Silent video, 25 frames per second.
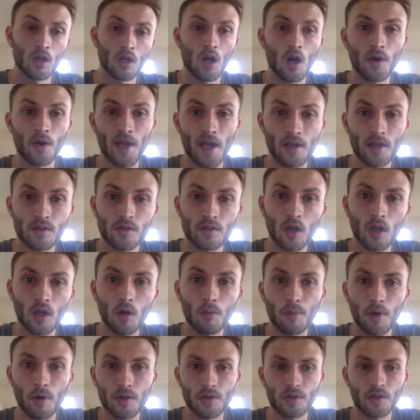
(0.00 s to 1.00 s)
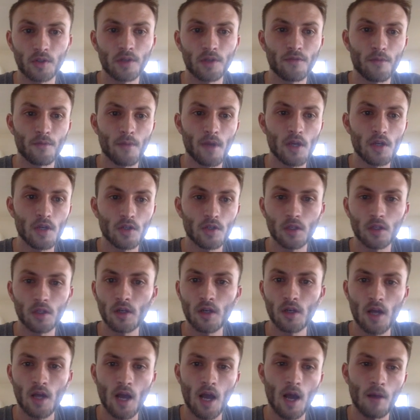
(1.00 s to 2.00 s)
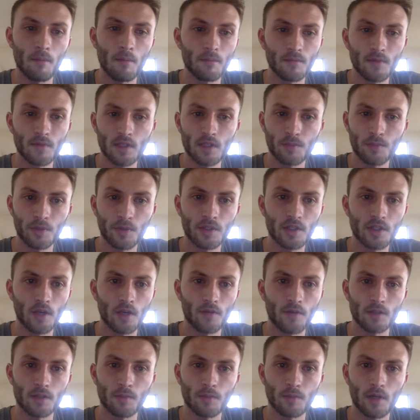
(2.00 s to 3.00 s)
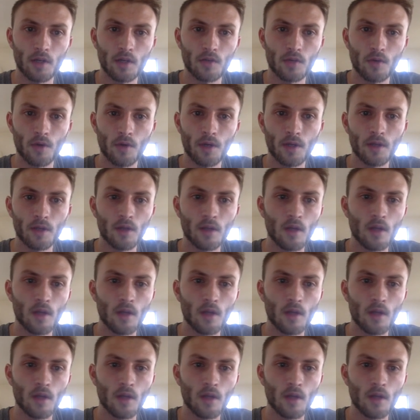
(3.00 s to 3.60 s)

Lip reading: Okay, so personal information, this is pretty self-explanatory.